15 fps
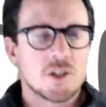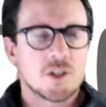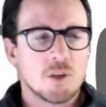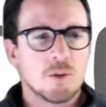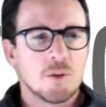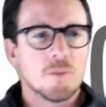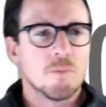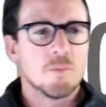you
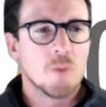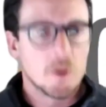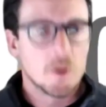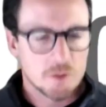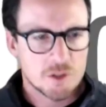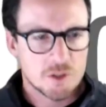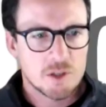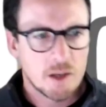the
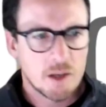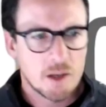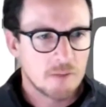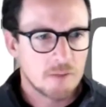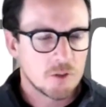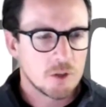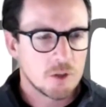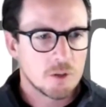most
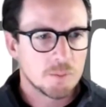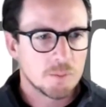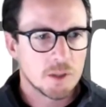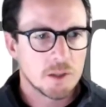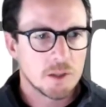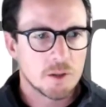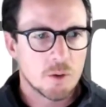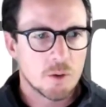after you
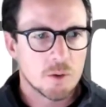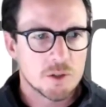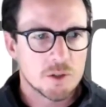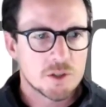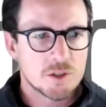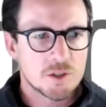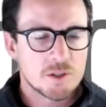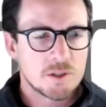completed the
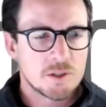course?